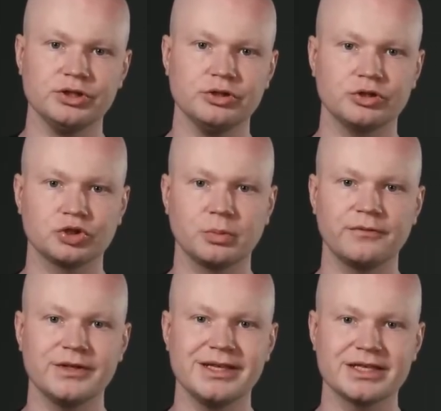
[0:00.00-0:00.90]
so that you
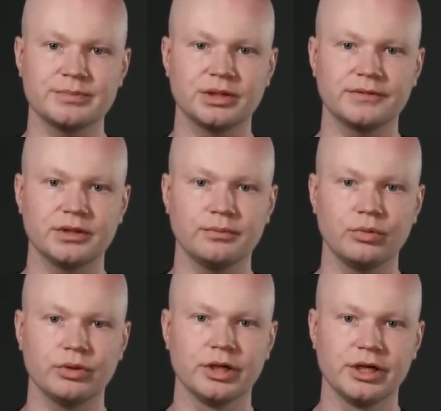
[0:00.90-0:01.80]
don't experience
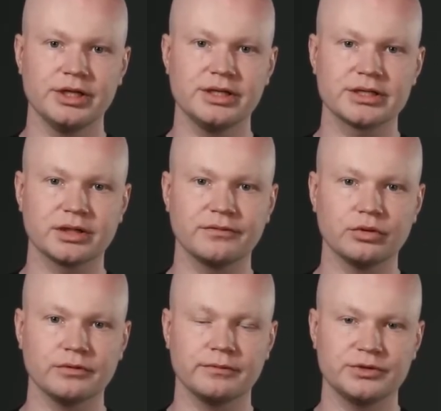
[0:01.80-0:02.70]
pain and discomfort
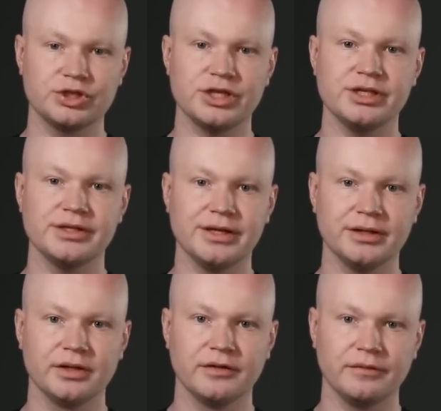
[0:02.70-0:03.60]
in your lower back
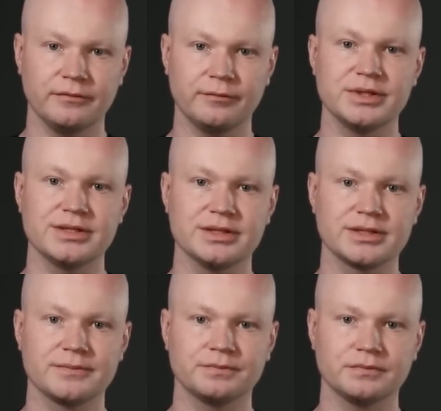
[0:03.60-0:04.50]
throughout the day.
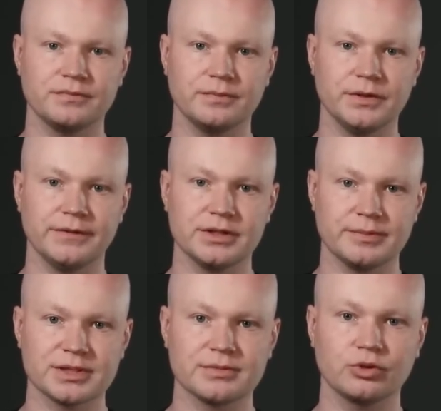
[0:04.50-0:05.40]
Let's
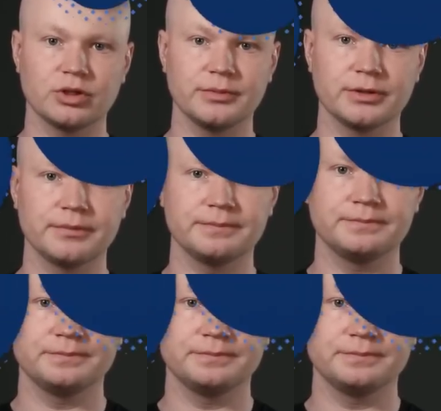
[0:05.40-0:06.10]
take a look at them.